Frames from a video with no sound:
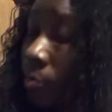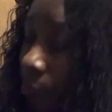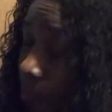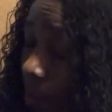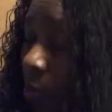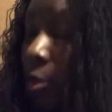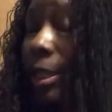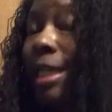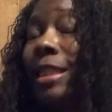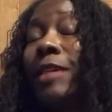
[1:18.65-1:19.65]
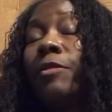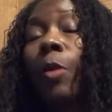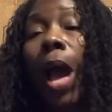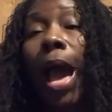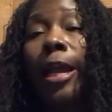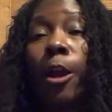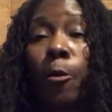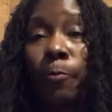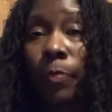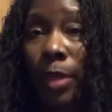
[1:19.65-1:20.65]
Remember, he leaves
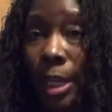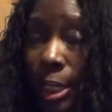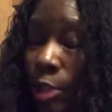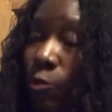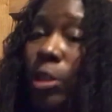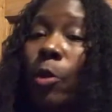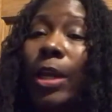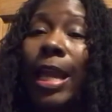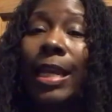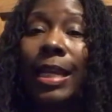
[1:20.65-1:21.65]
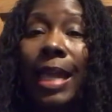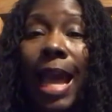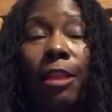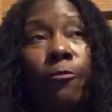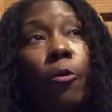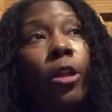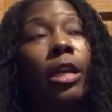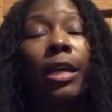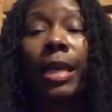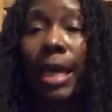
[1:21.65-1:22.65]
Ohio. He's relocating to California.